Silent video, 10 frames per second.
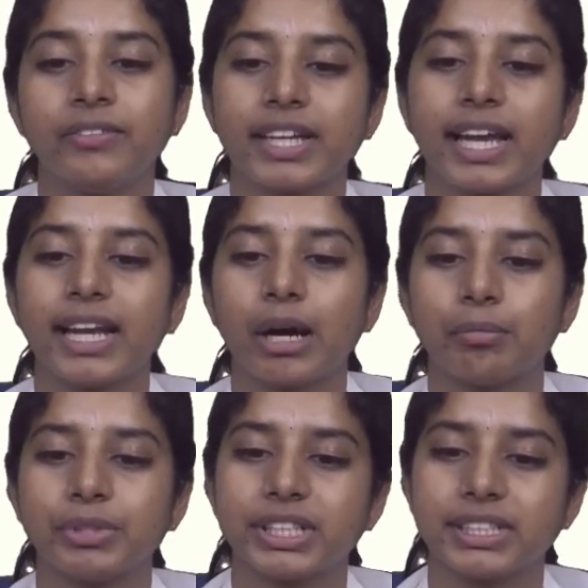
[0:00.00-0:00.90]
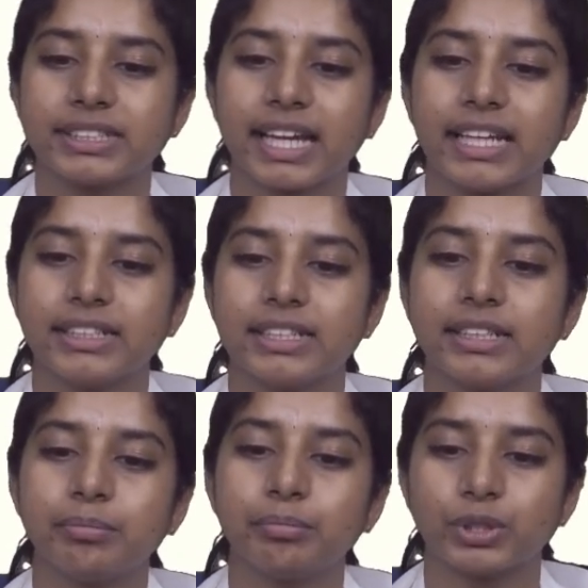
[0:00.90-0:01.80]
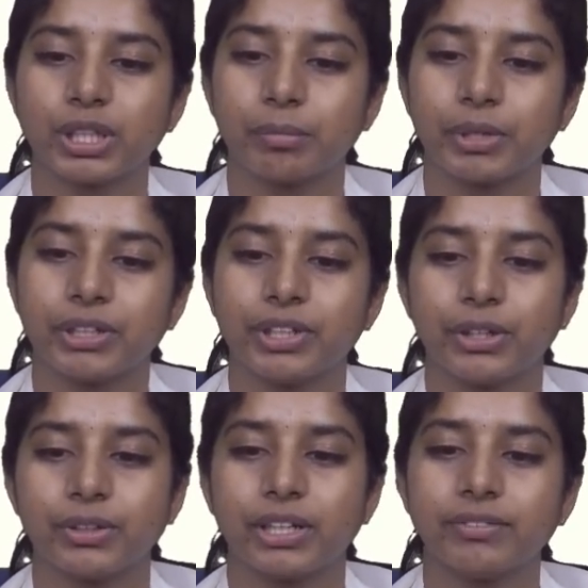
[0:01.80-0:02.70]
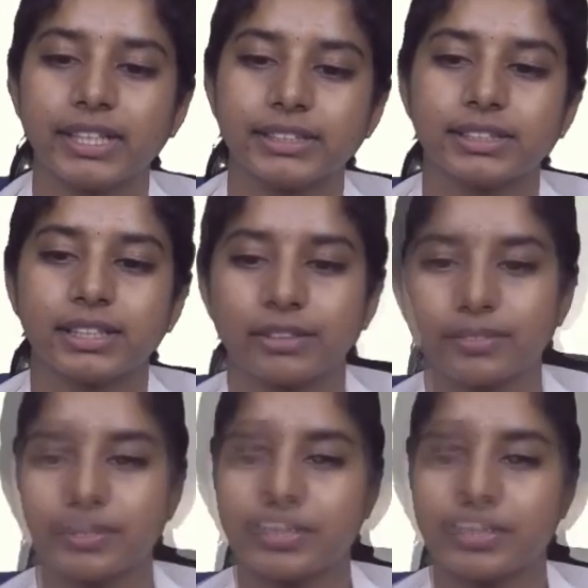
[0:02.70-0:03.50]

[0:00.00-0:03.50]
We can appreciate the sign in the post-operative radiograph itself.